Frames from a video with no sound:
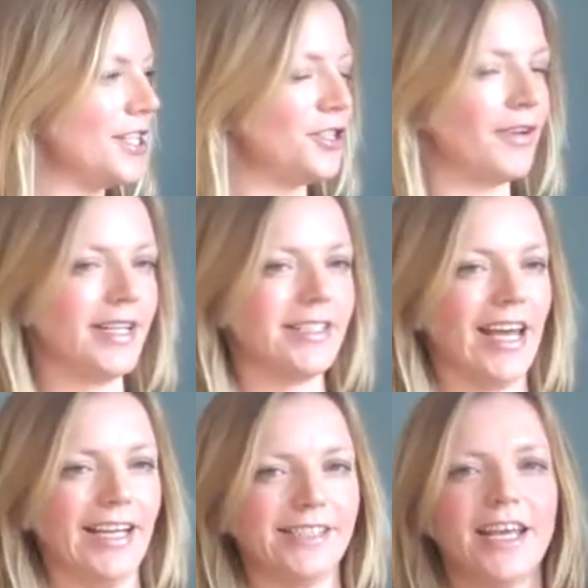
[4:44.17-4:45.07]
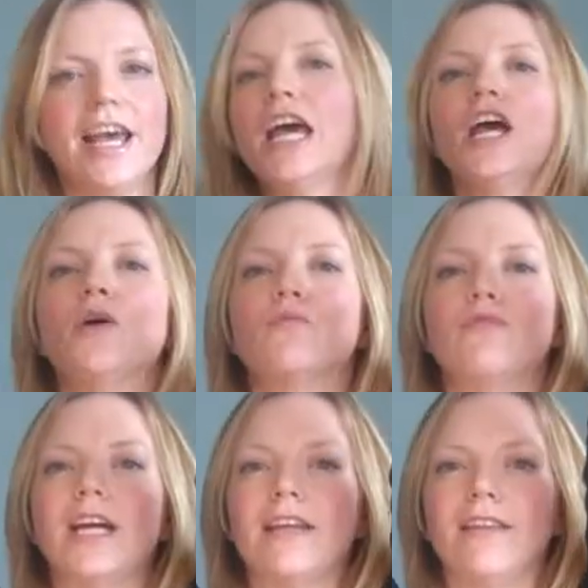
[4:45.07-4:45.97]
as you rotate.
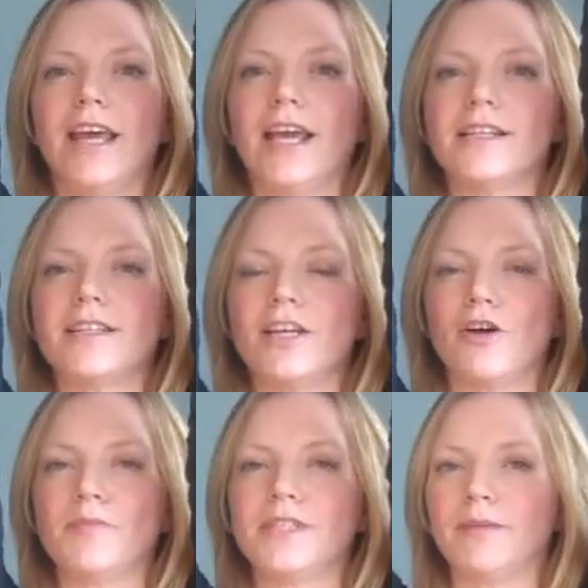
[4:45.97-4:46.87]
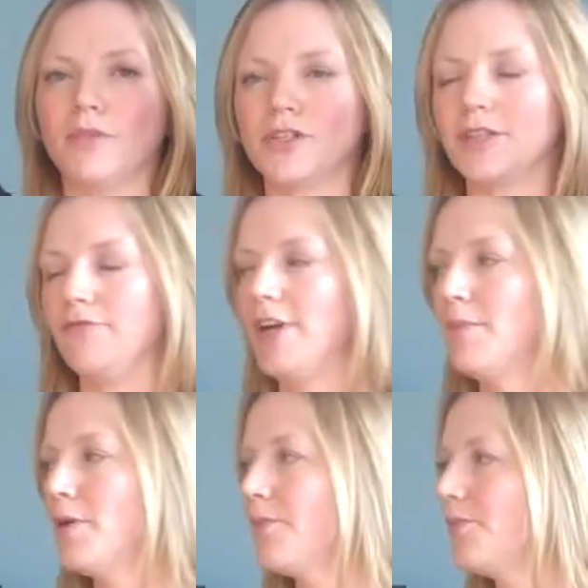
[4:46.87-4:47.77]
Breathing into the opposite bottom
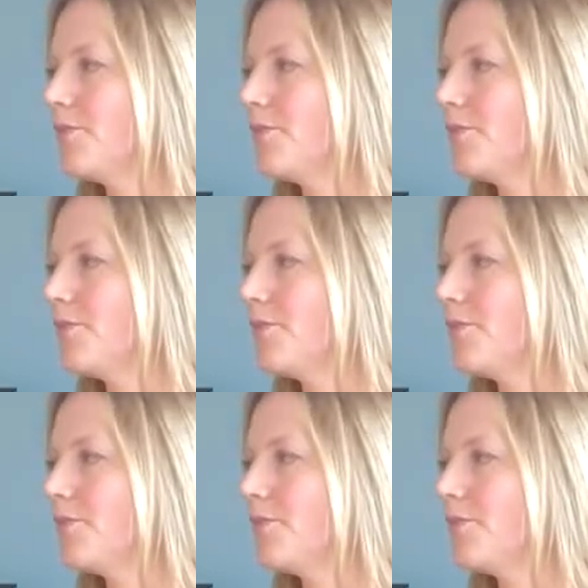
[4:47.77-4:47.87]
rib,